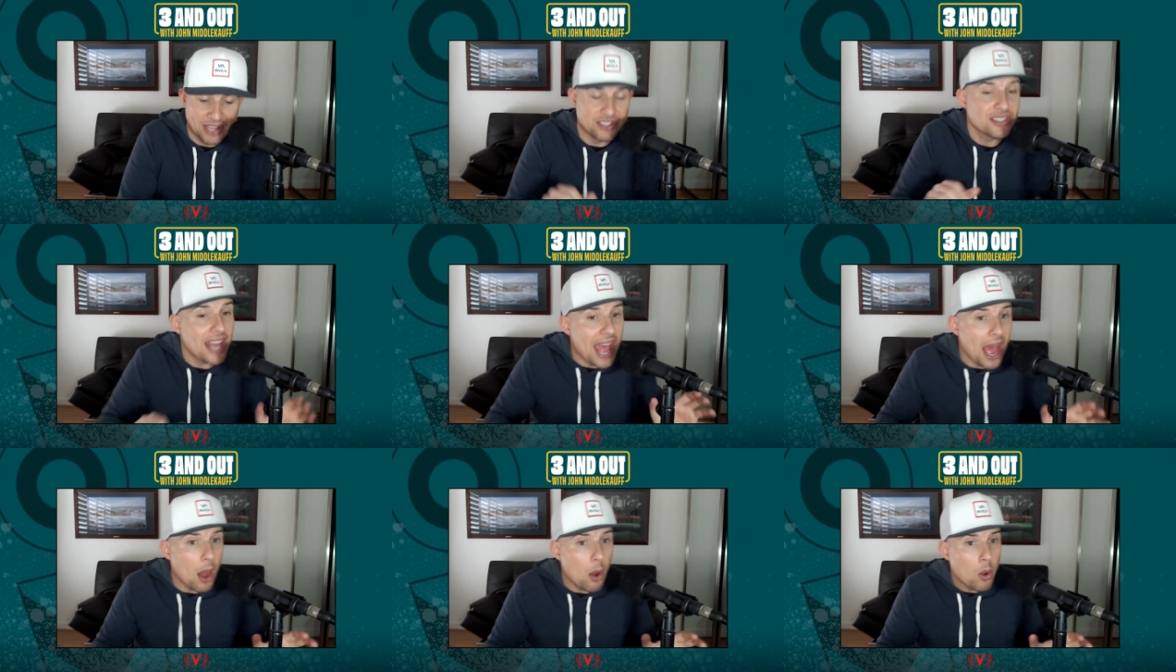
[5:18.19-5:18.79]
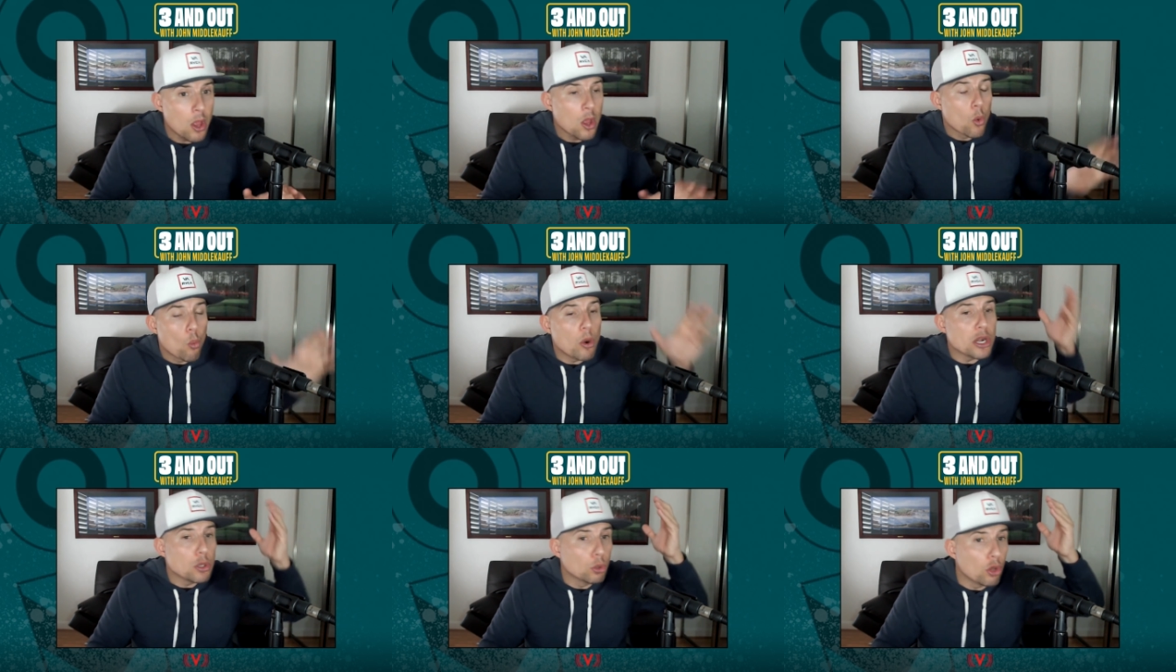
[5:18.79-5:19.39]
Now, when
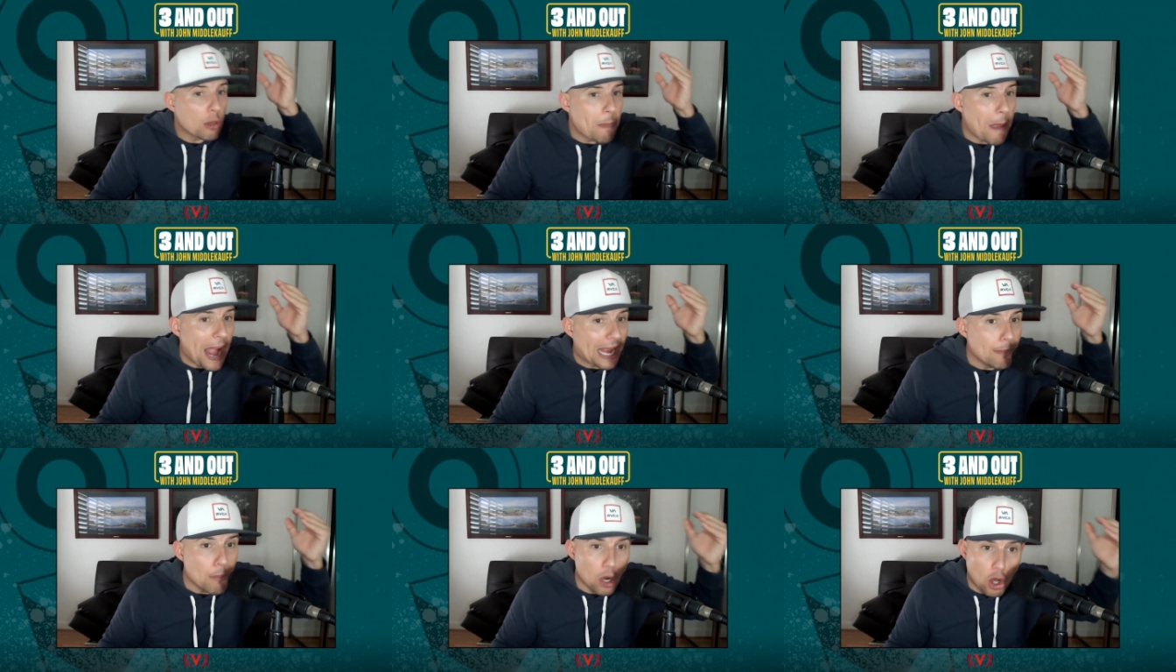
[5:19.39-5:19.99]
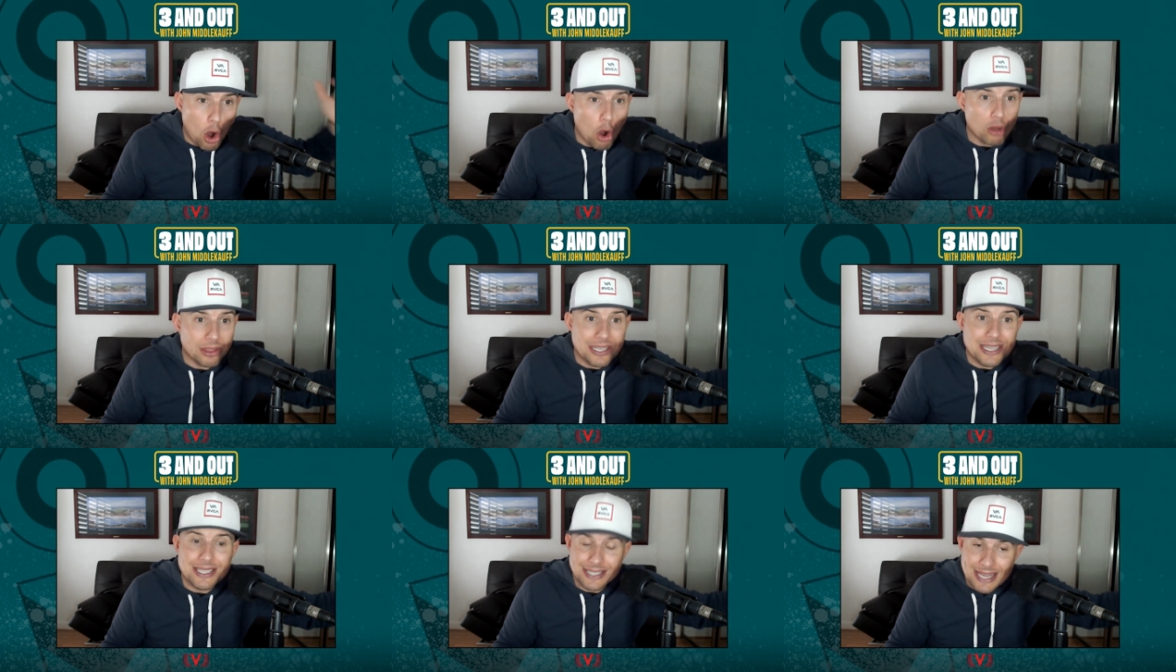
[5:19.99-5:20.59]
you look back at
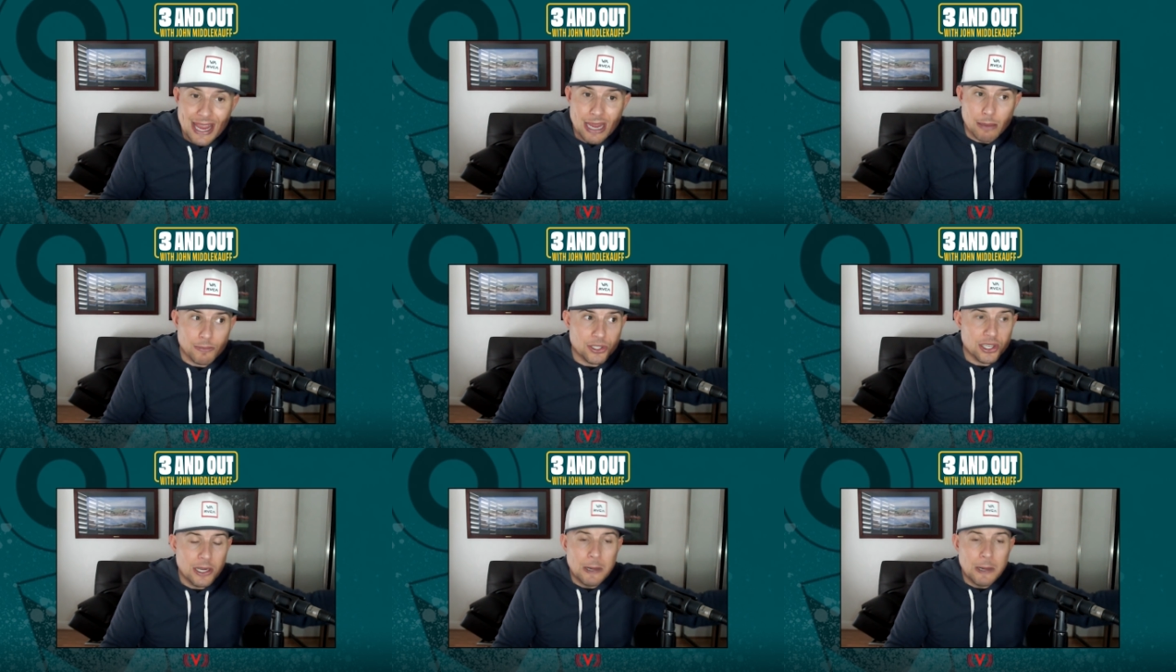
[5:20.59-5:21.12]
McCarthy's teams,